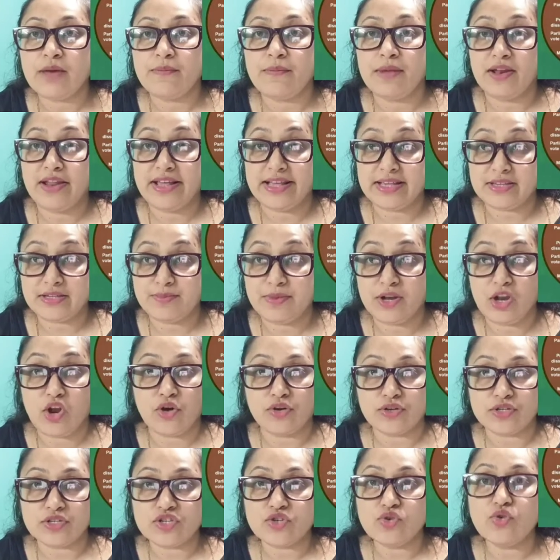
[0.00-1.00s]
He
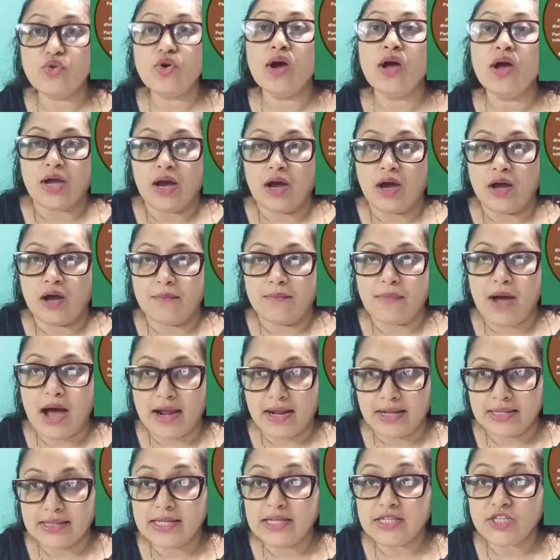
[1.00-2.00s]
belongs to
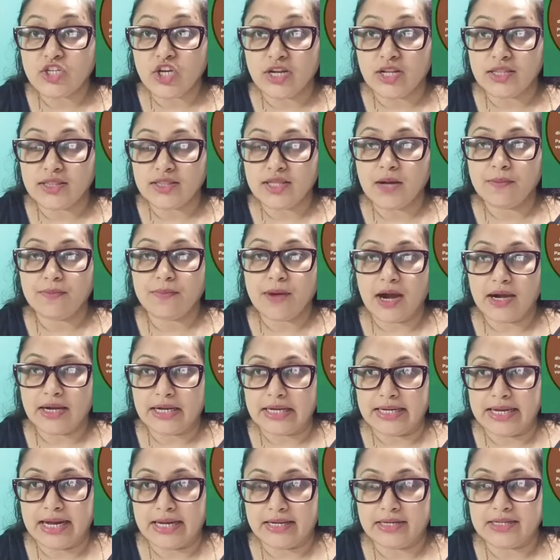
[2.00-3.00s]
Bharatiya Janata
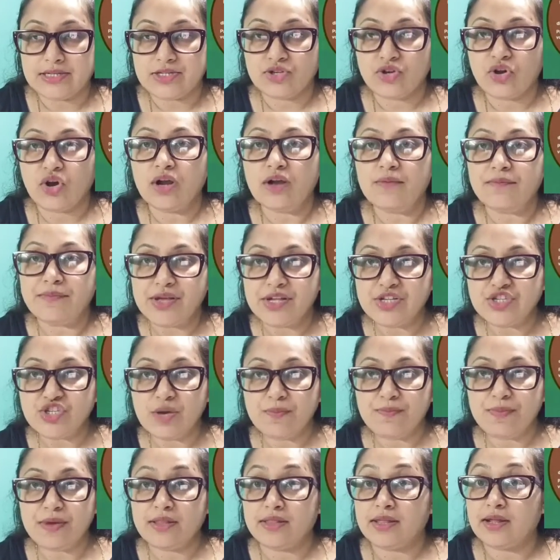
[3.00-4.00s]
Party, that is called
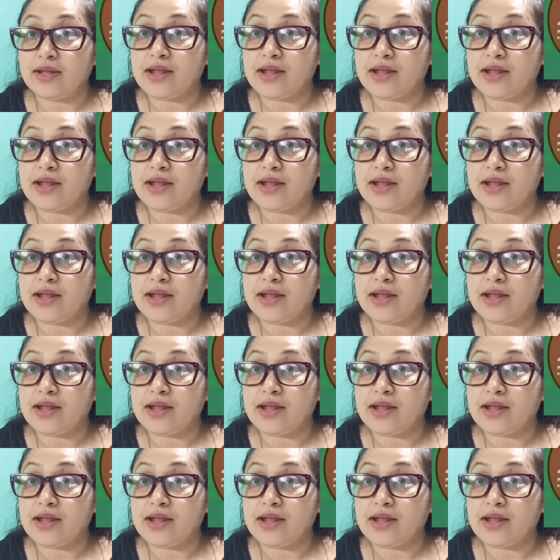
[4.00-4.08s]
BJP. Then